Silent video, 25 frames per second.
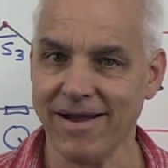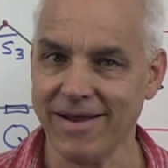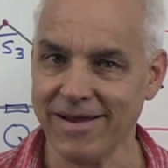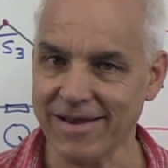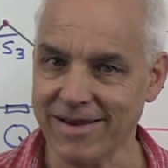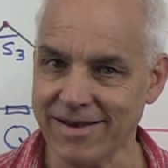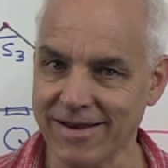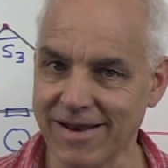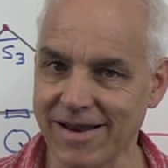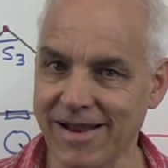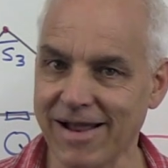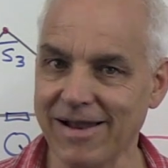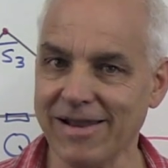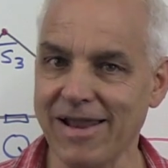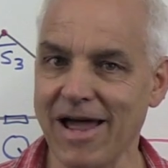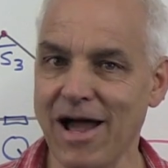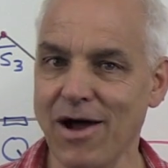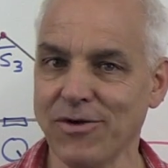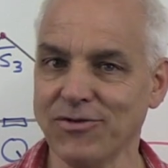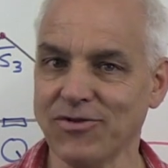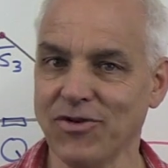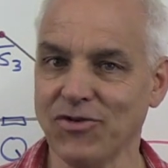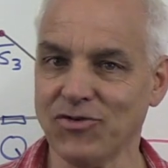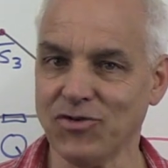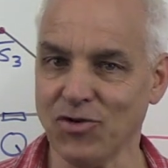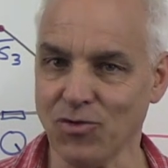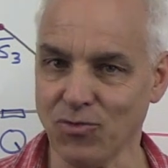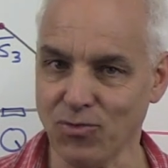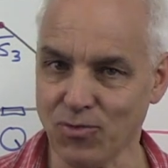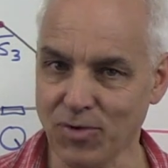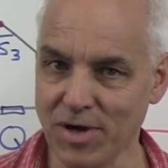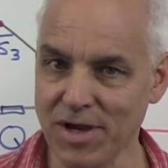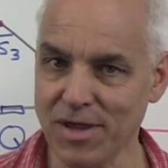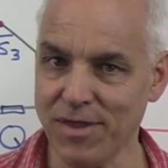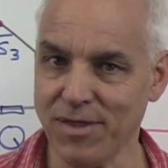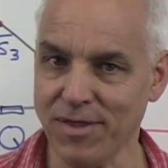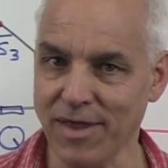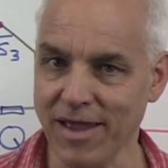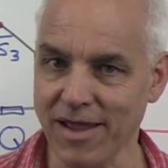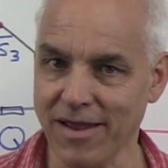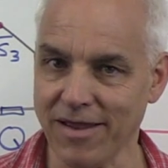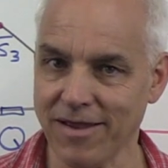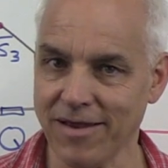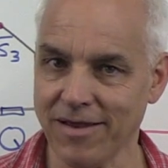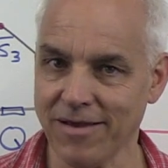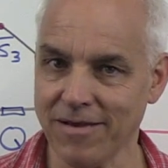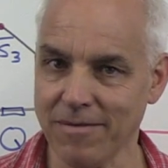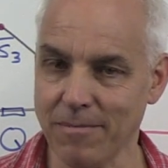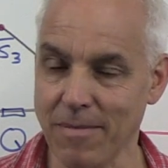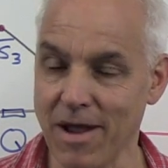it allows us to rethink
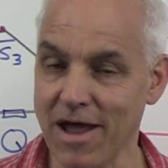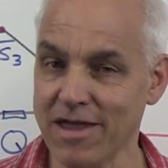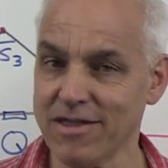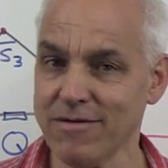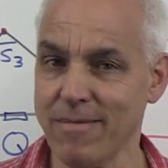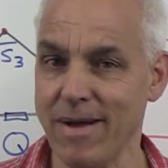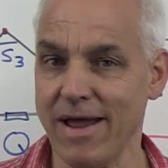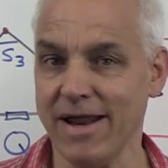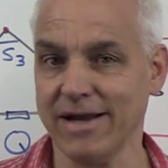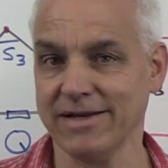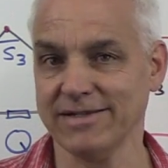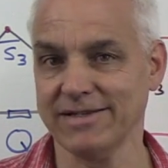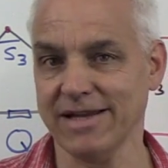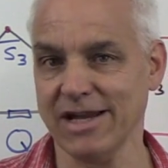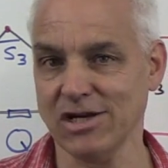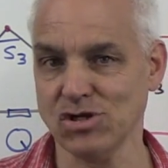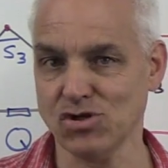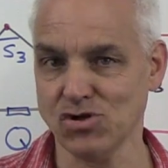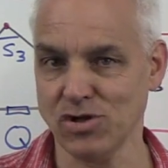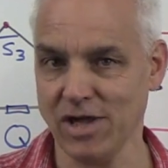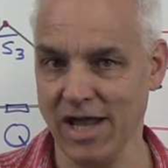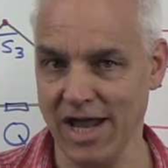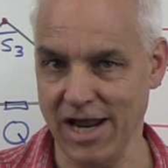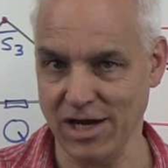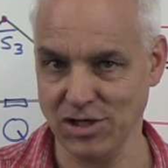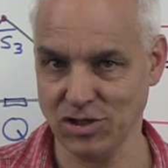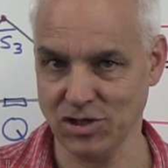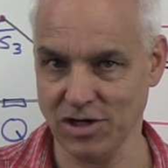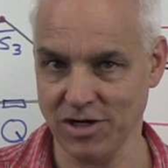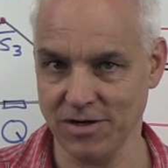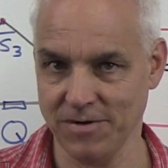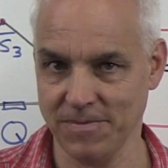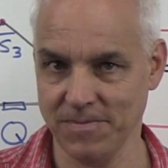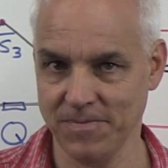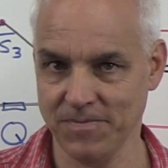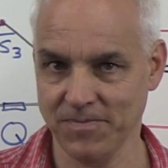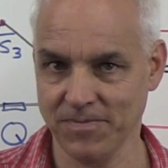mathematics education